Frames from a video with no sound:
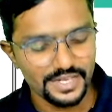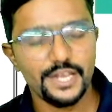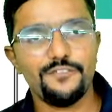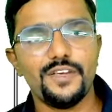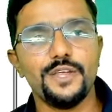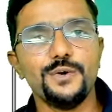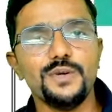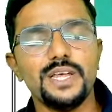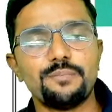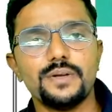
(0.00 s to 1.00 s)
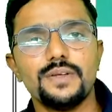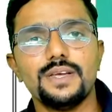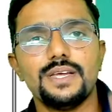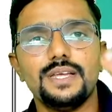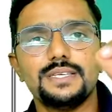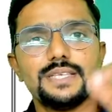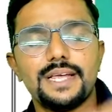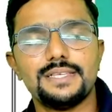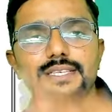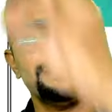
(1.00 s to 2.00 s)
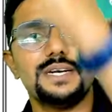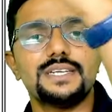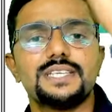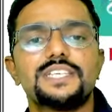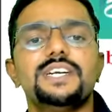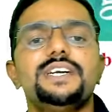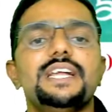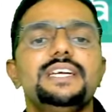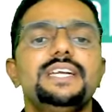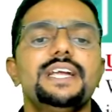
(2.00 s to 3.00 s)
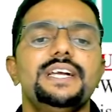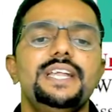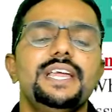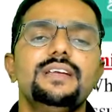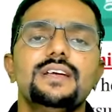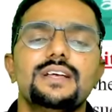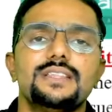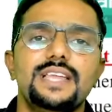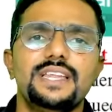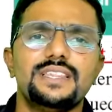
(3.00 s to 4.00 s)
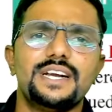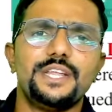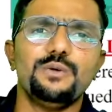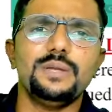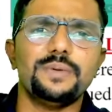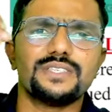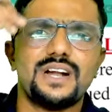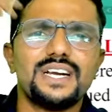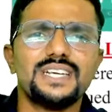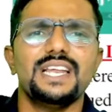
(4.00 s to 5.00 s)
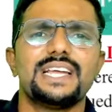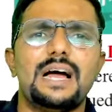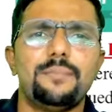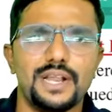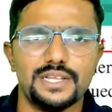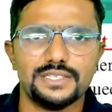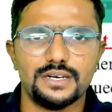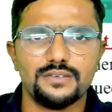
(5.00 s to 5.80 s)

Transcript: If a ULIP is exempt under section 1010D, then that ULIP is not at all a capital asset.